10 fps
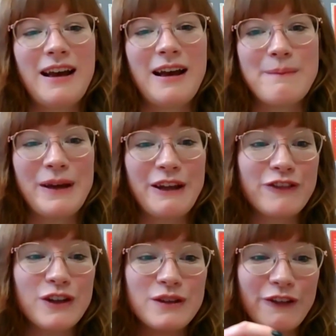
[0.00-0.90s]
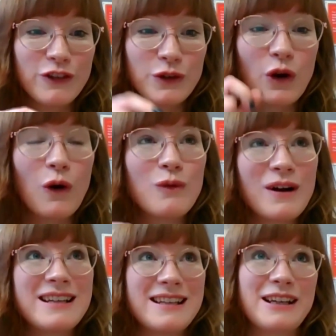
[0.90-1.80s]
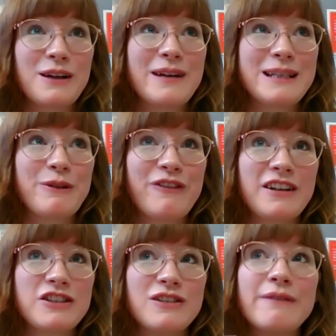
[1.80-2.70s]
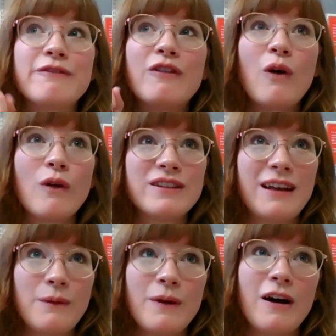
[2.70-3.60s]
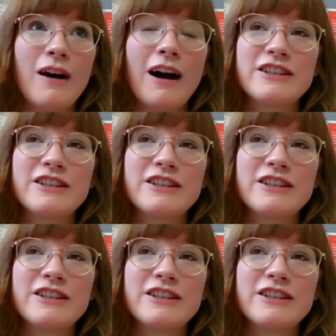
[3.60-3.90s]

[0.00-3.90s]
But if you're not already as a careers professional involved in that work,